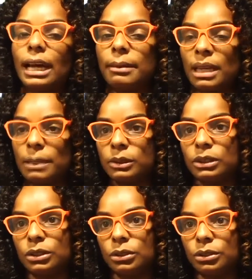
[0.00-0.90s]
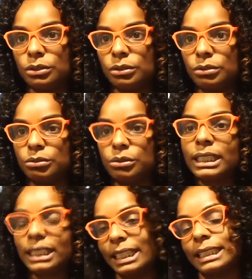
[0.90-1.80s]
I'm able to
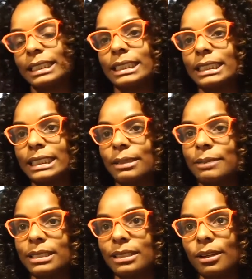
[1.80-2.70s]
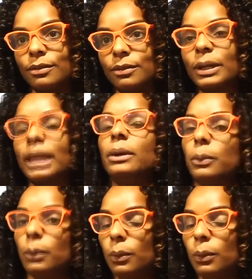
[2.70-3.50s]
reconnect and say to myself, okay,